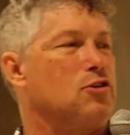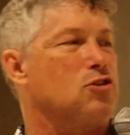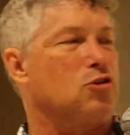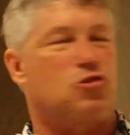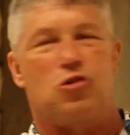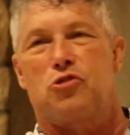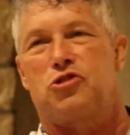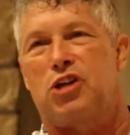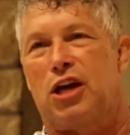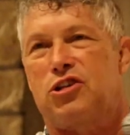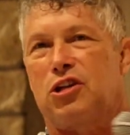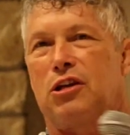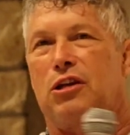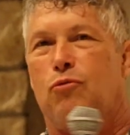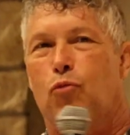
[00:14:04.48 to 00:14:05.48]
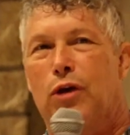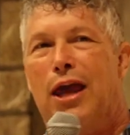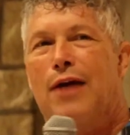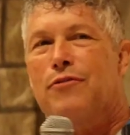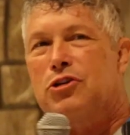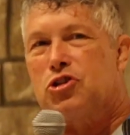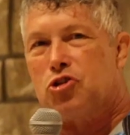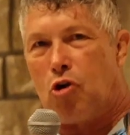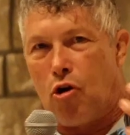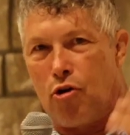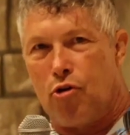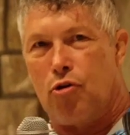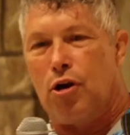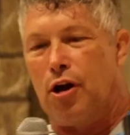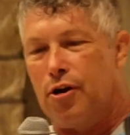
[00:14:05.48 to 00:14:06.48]
is an association. We have a
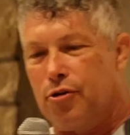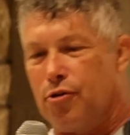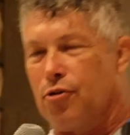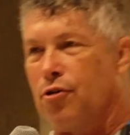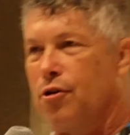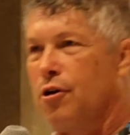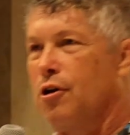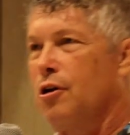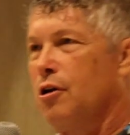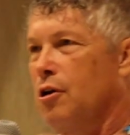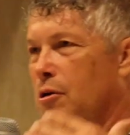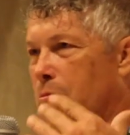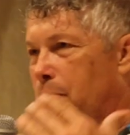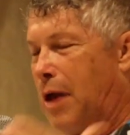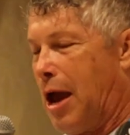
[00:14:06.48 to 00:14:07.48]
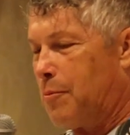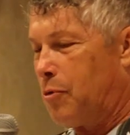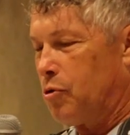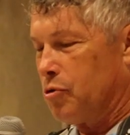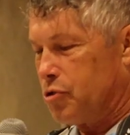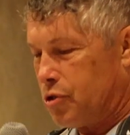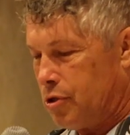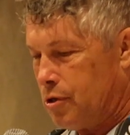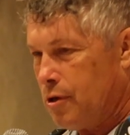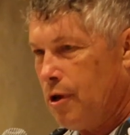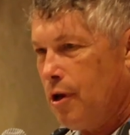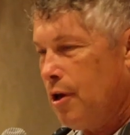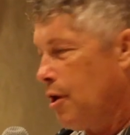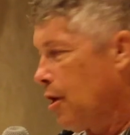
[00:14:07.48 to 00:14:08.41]
charter under Pat Burlson,